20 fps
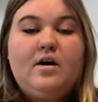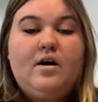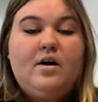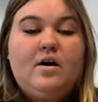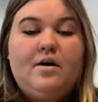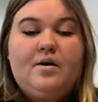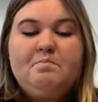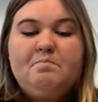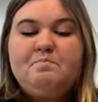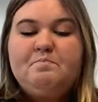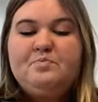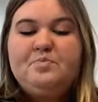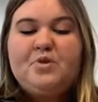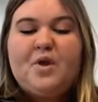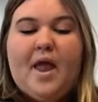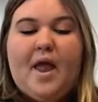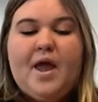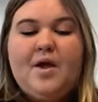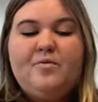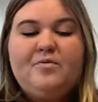
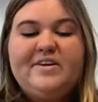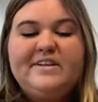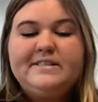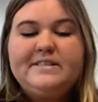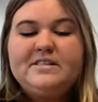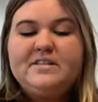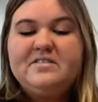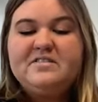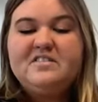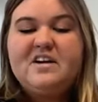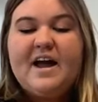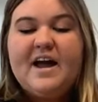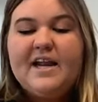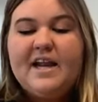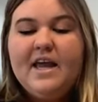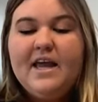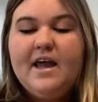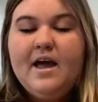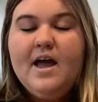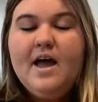and once you're
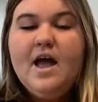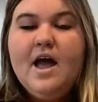ready,